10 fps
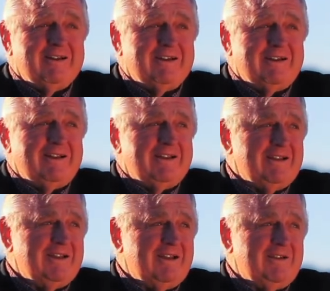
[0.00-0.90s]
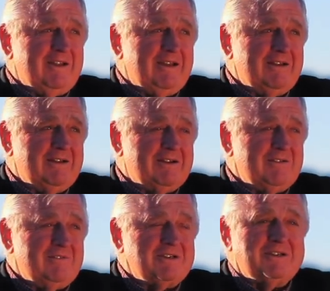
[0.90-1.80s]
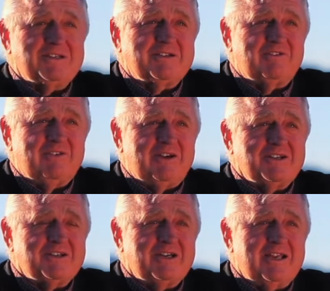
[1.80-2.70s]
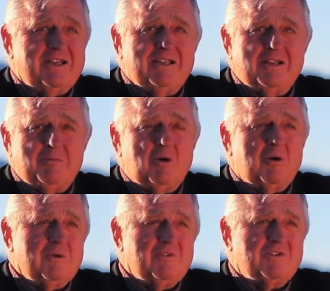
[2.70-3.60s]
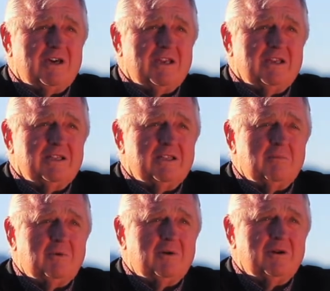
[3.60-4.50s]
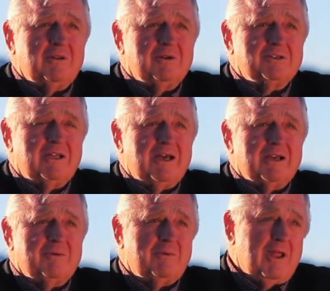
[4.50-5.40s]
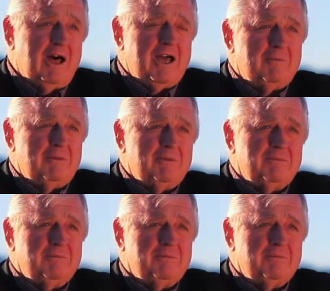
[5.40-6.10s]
And then he convinced us to fund a study, and the more we've studied it, the more it looks like a reliable,